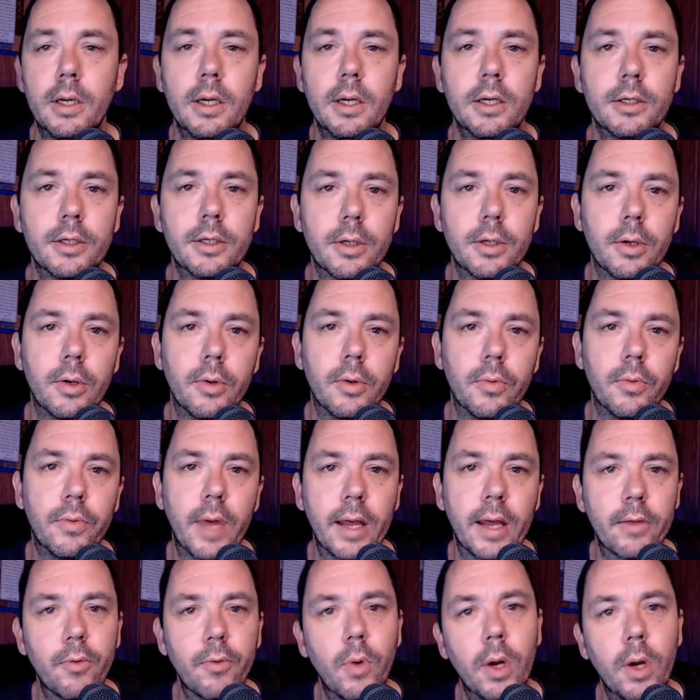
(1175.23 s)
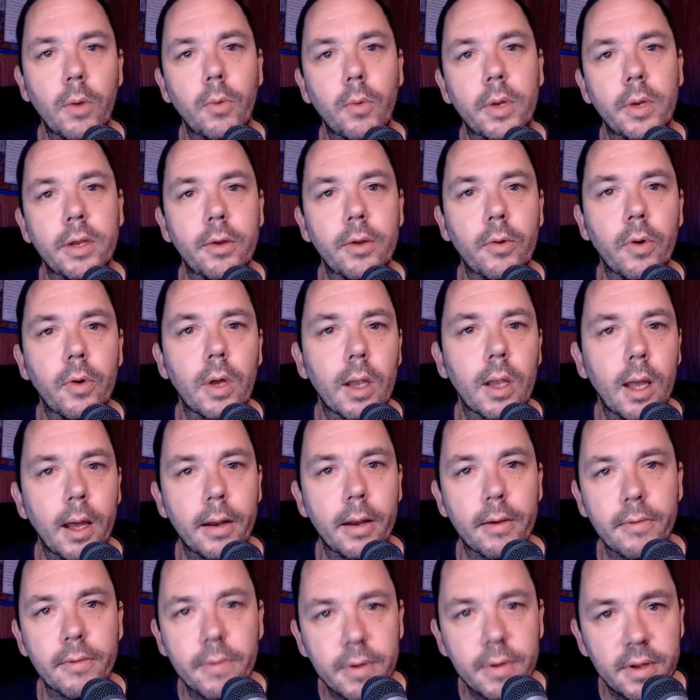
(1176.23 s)
So that's why we do a lot
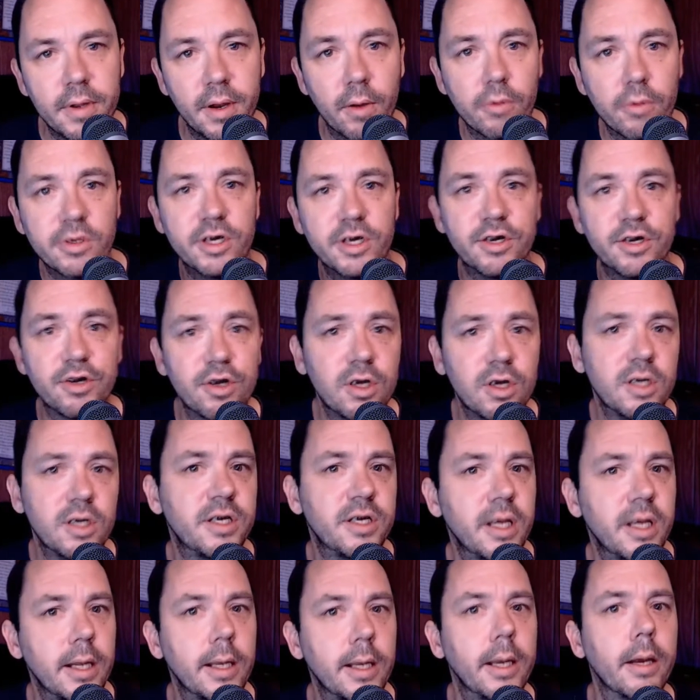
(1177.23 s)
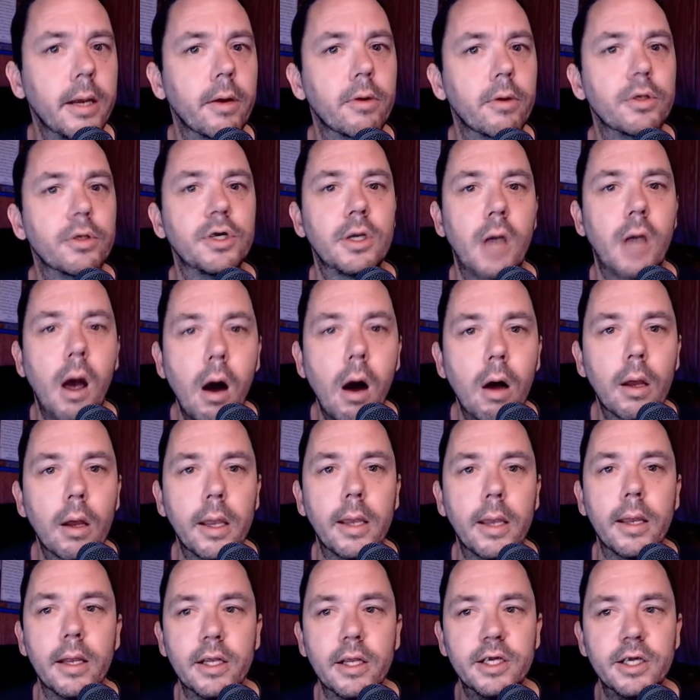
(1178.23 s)
of, just sitting here
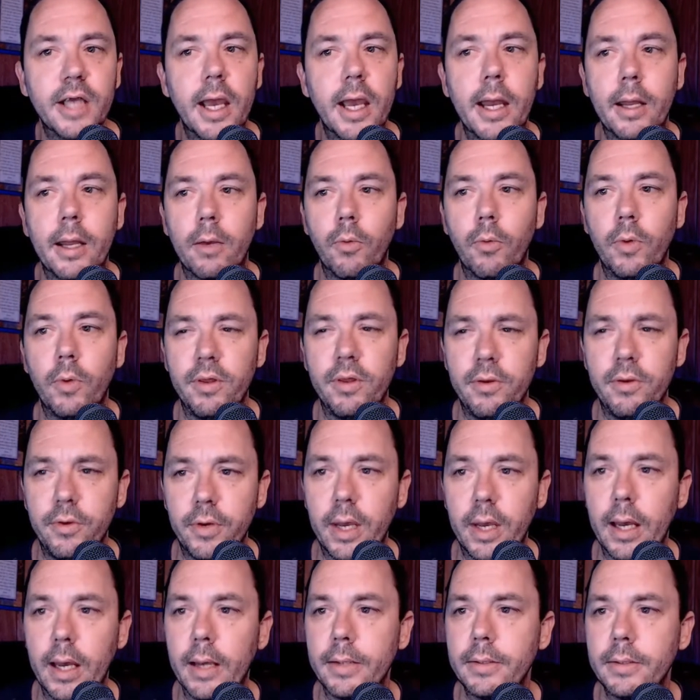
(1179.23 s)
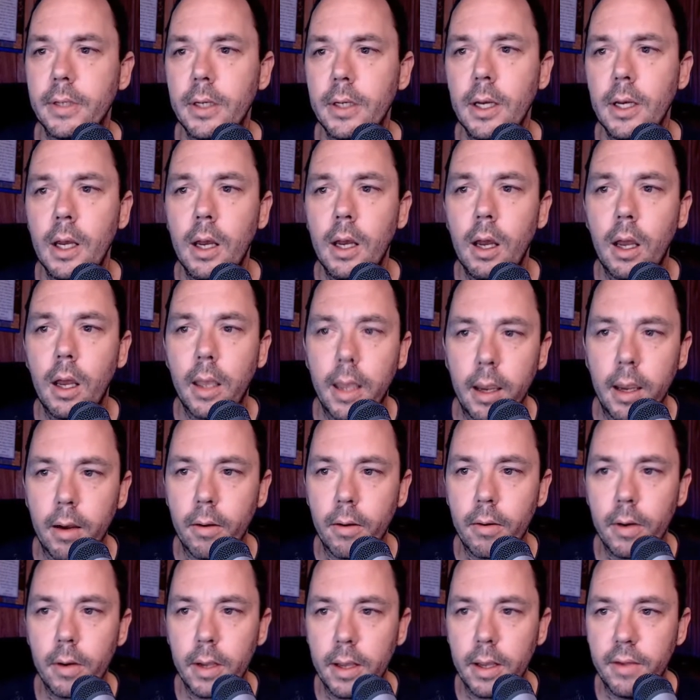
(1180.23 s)
talking and chatting with you guys
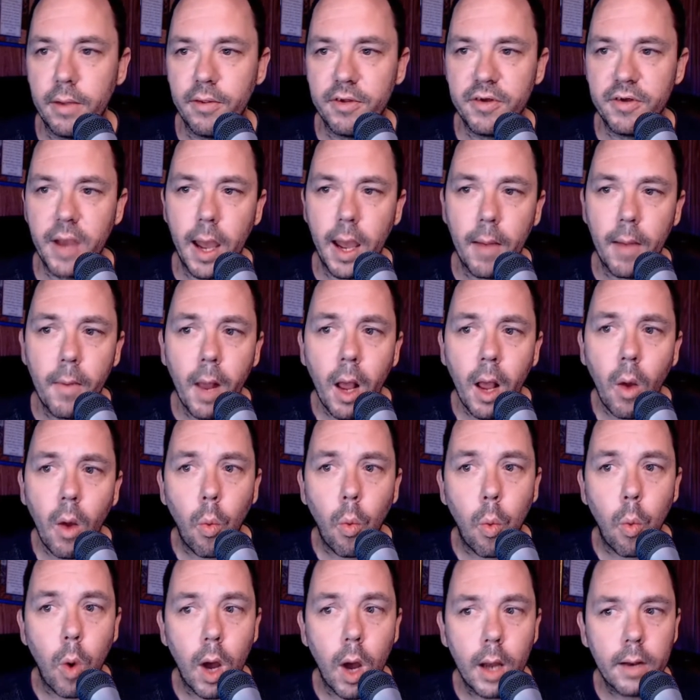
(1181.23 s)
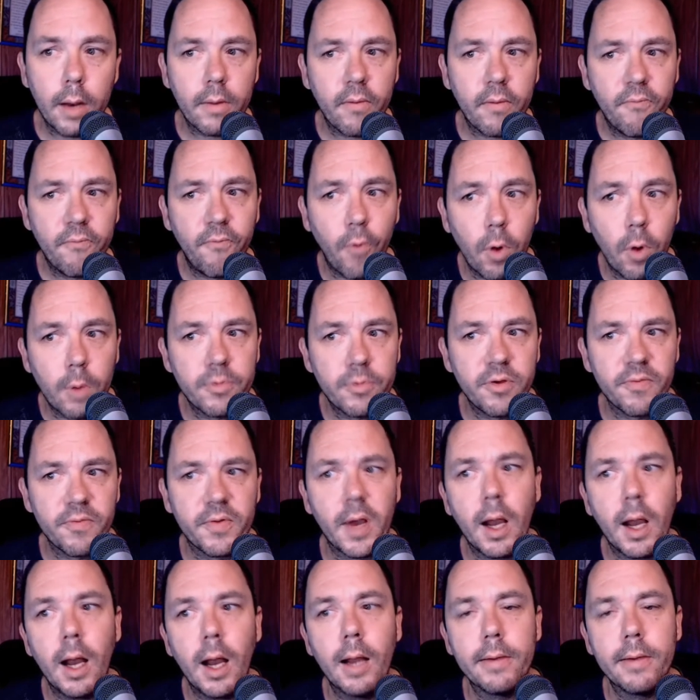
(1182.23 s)
here in the chat. What forms of
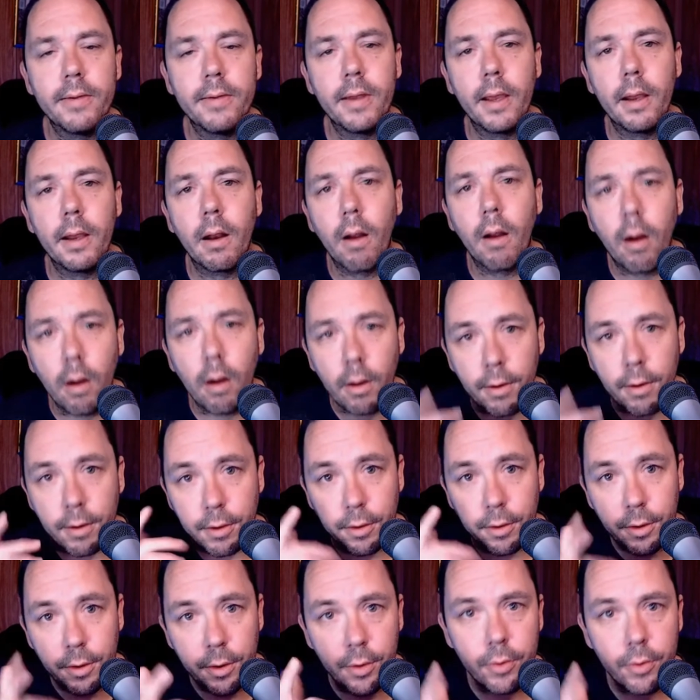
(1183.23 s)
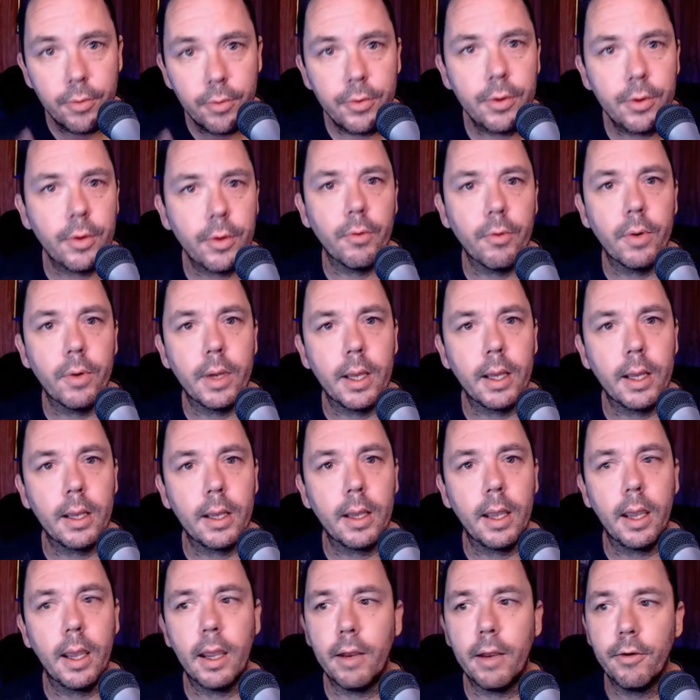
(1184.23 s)
content are you
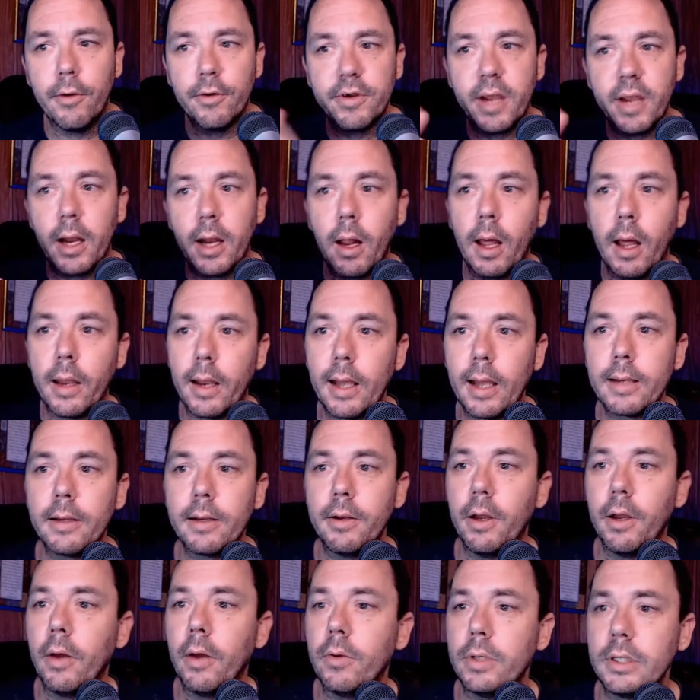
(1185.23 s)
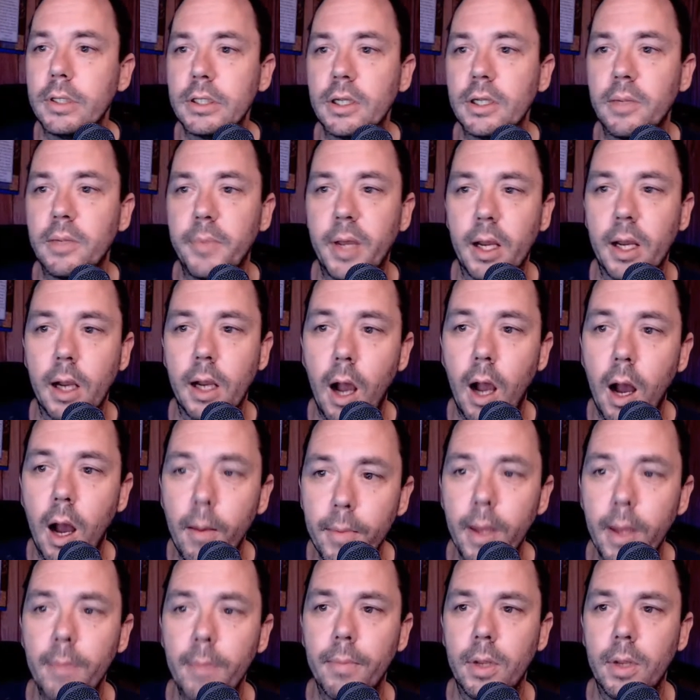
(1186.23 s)
doing in your channel? I'd like to know. Just leave me a
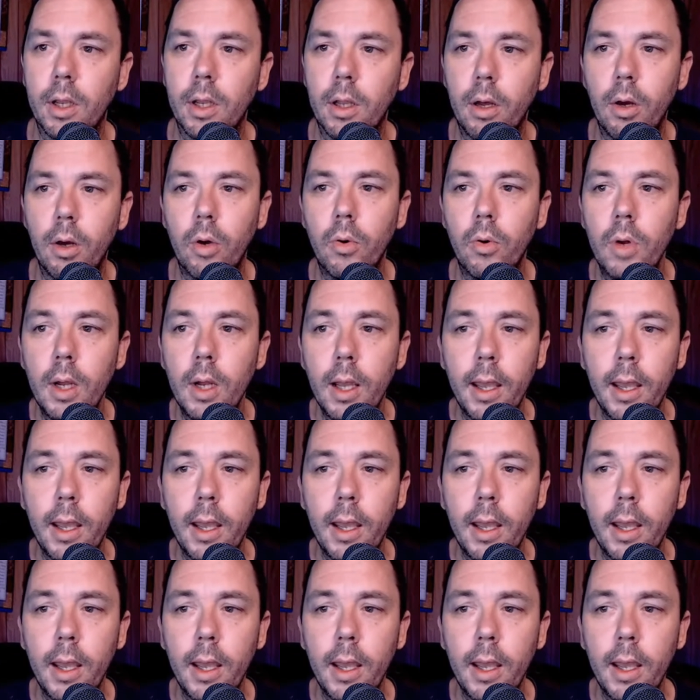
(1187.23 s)
comment below.